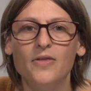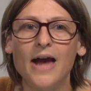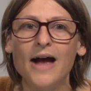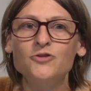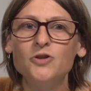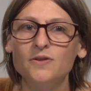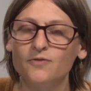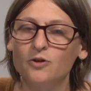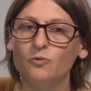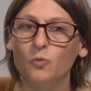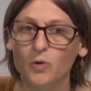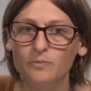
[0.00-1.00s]
The address
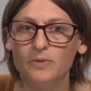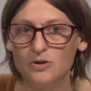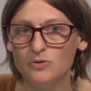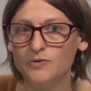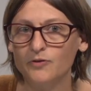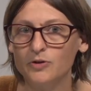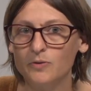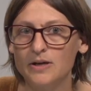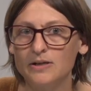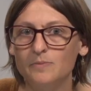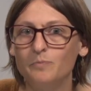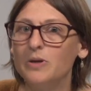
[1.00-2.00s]
field would be useful to
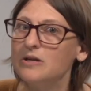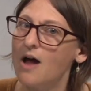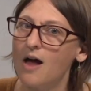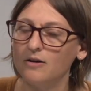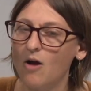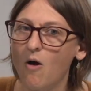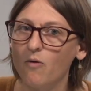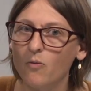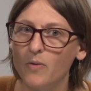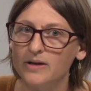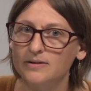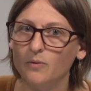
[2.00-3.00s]
us, but not in all
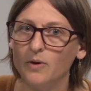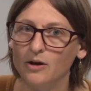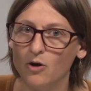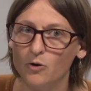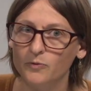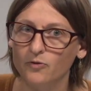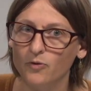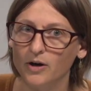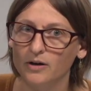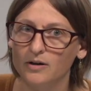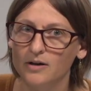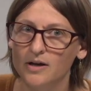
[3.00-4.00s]
the ways that we had hoped
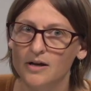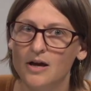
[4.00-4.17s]
for.